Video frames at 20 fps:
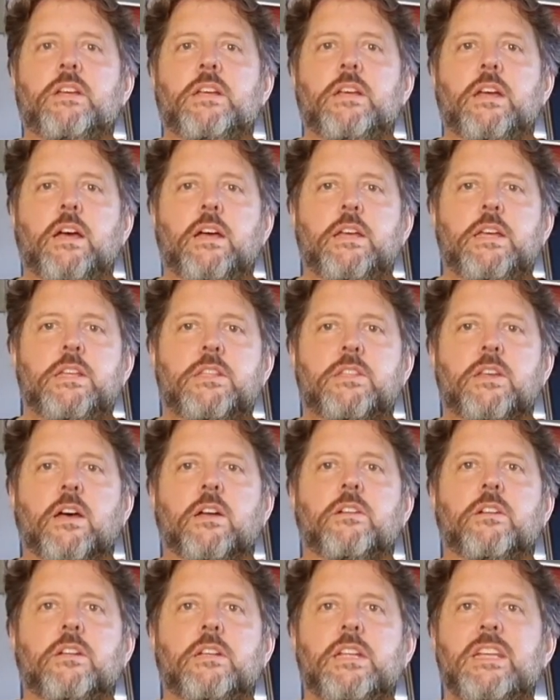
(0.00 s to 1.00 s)
heater
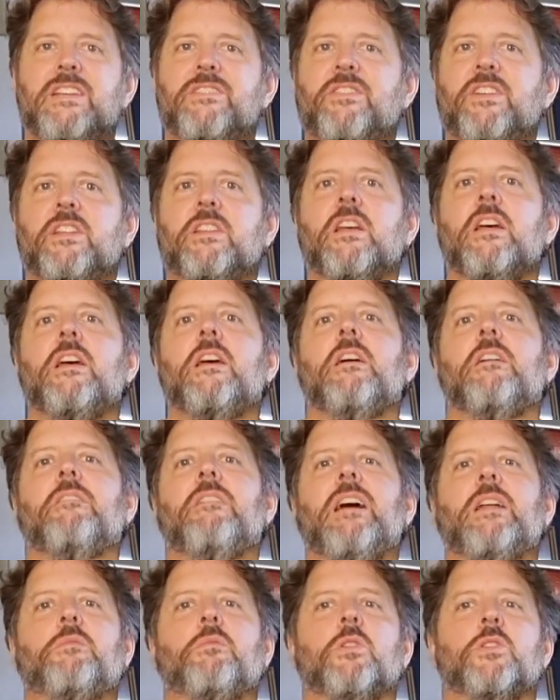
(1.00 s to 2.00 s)
underneath it.
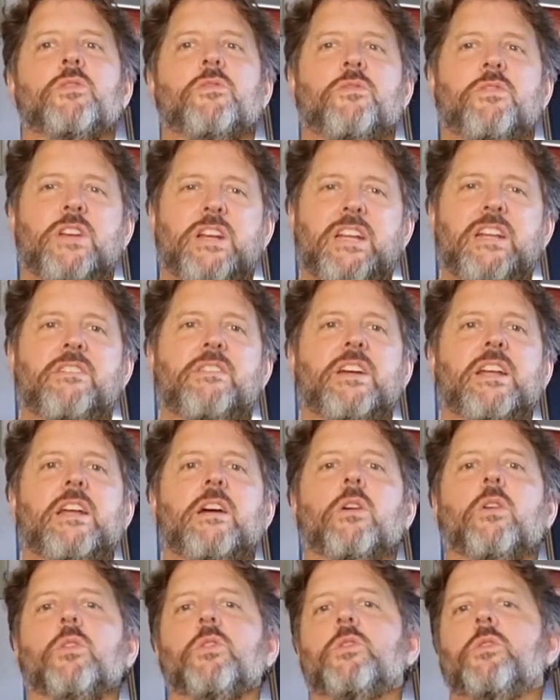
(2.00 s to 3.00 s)
That was very, very
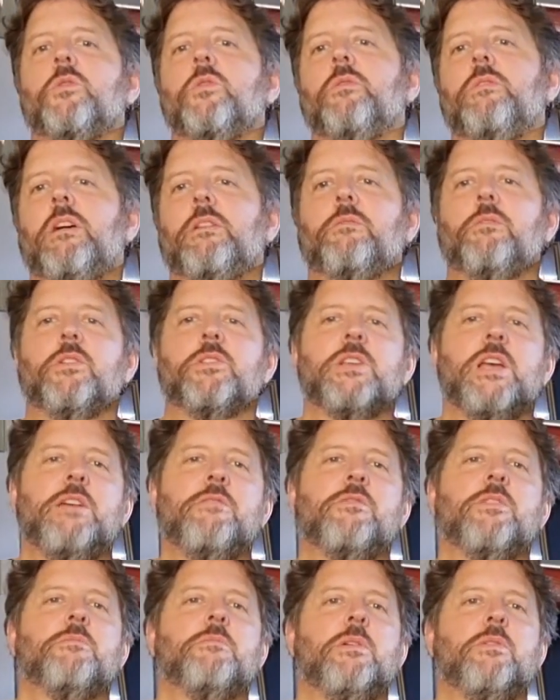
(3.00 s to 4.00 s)
old school. That was
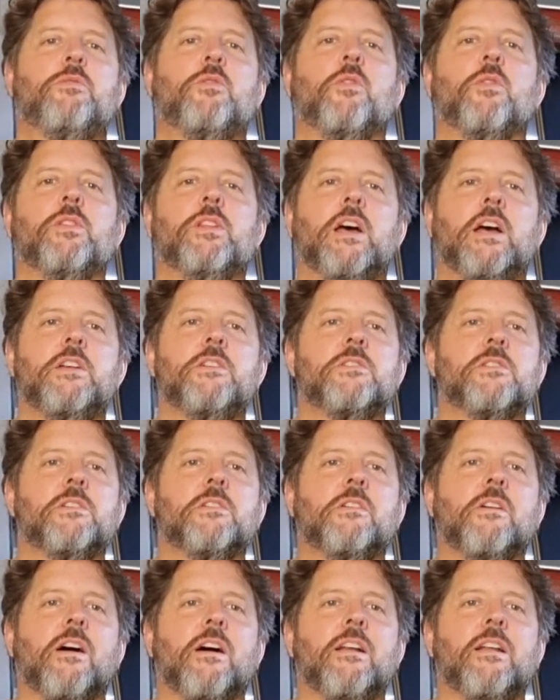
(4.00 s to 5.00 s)
even before an
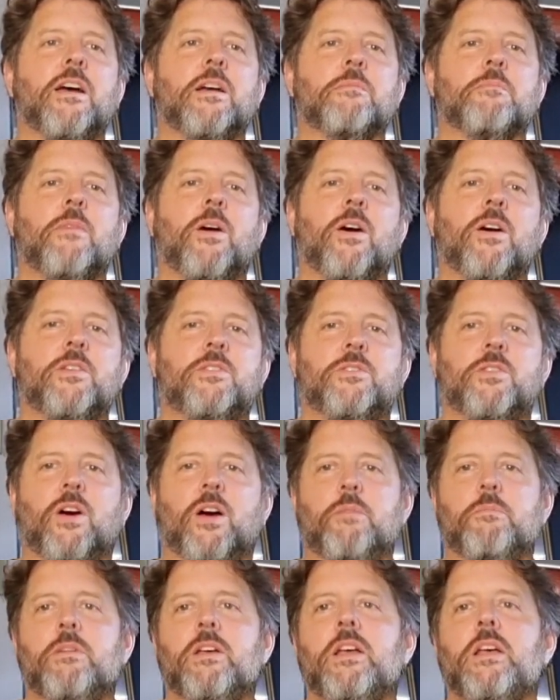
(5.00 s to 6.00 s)
ancient guy like my
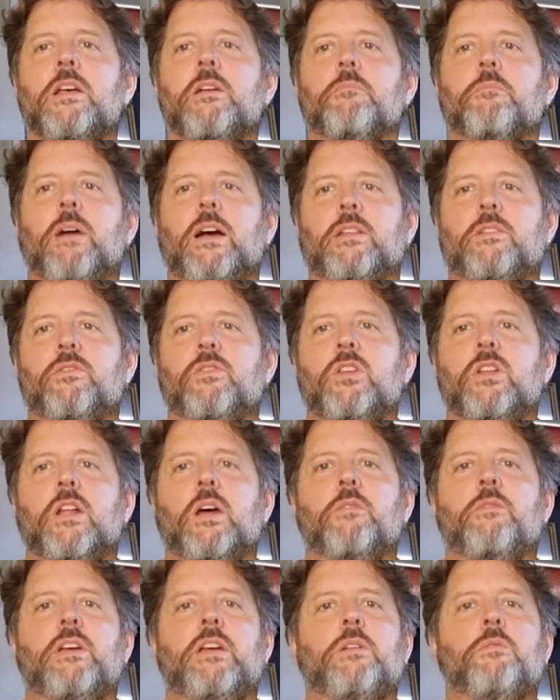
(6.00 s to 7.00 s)
time. But you
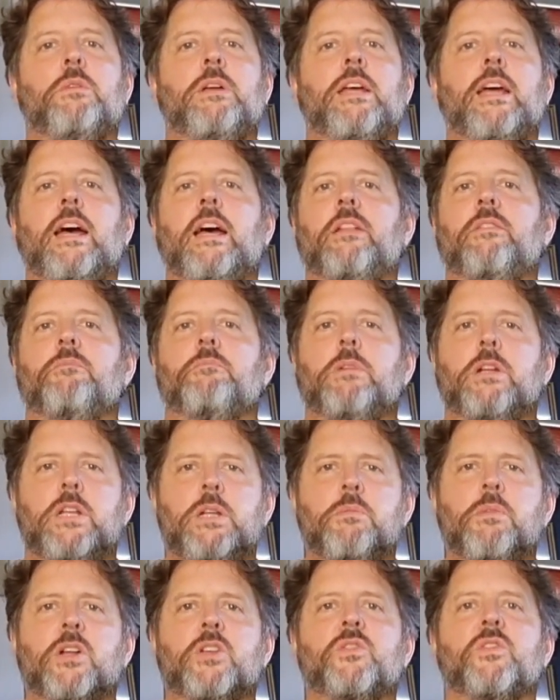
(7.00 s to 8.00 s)
know, then we had
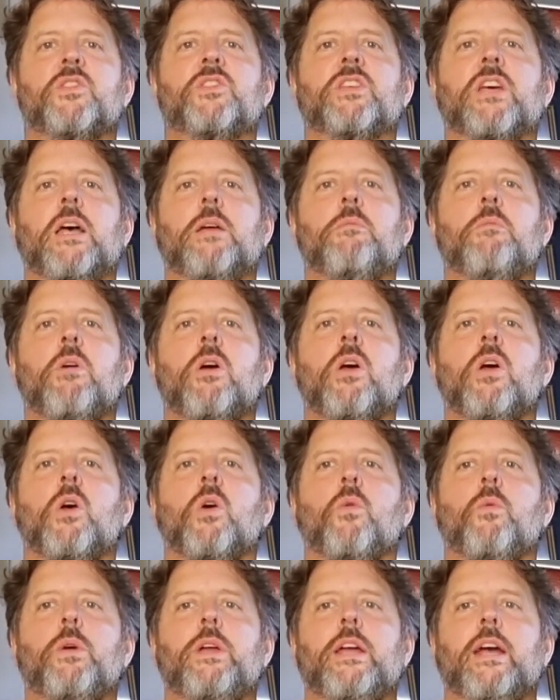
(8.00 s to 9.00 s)
pretty much the same.
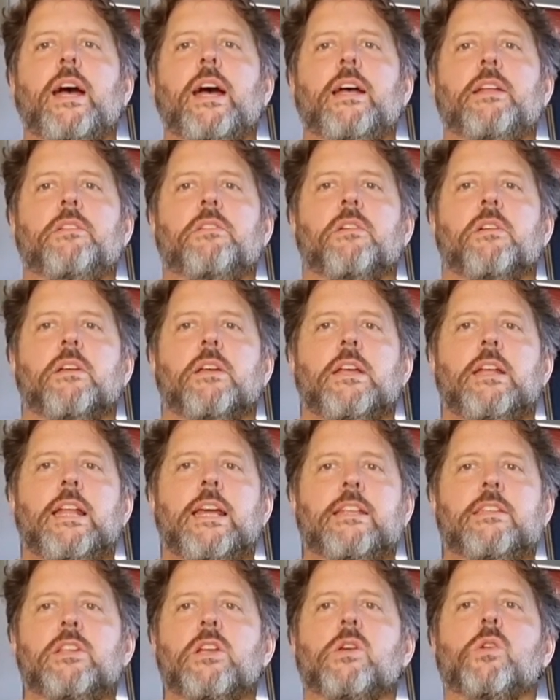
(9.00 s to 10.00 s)
We had
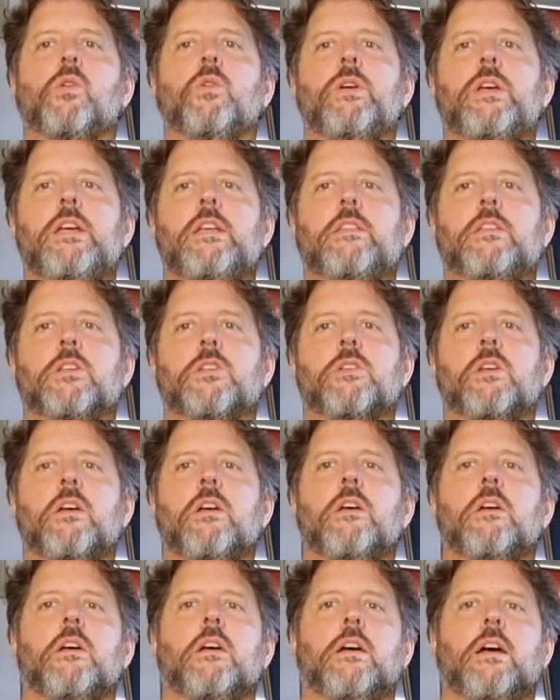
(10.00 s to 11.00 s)
electrical heaters
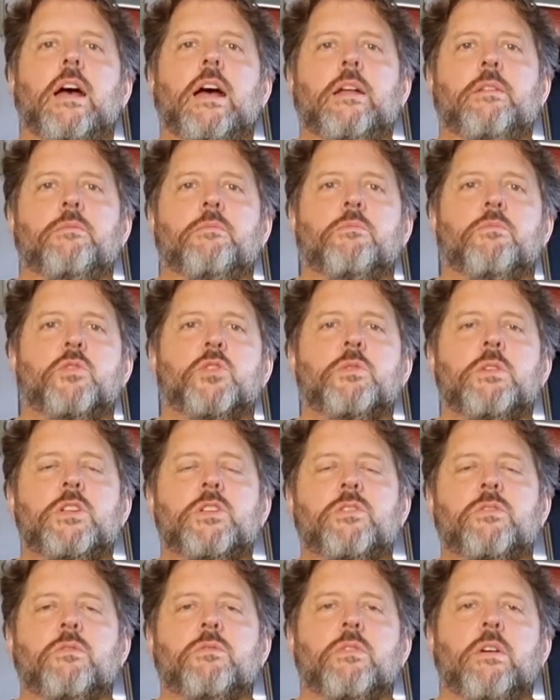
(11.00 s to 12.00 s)
and
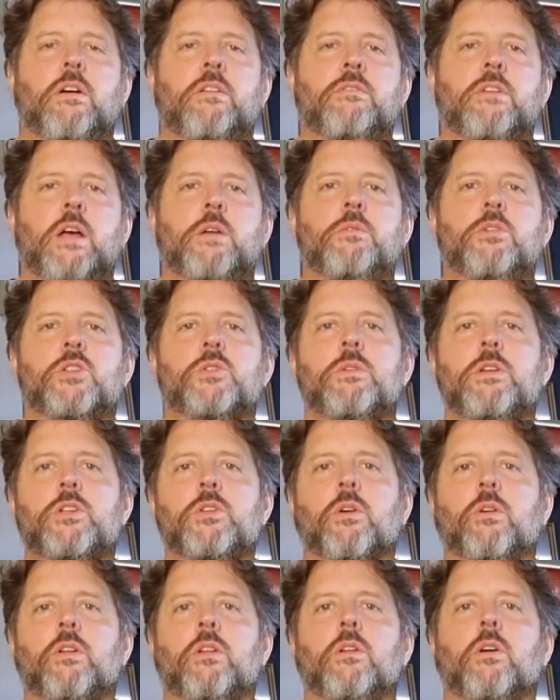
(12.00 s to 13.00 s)
they were
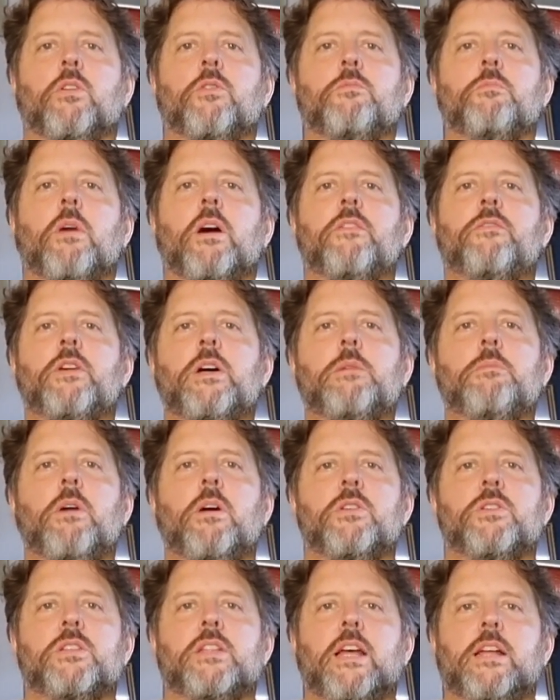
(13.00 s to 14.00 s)
switched on and off by
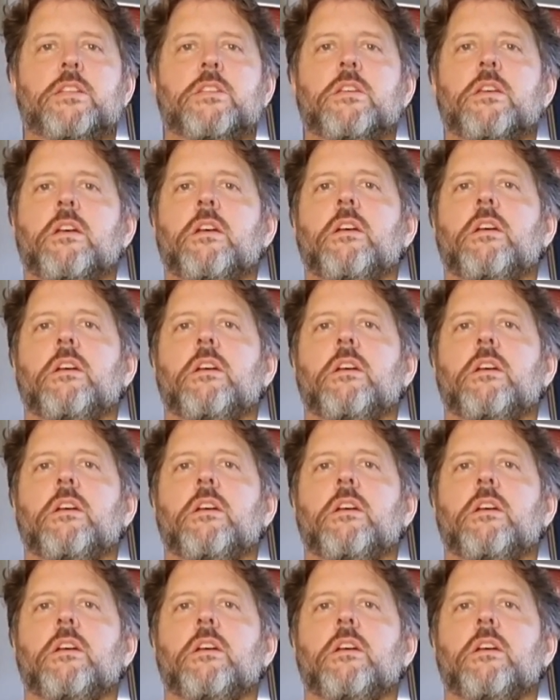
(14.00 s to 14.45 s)
thermostats.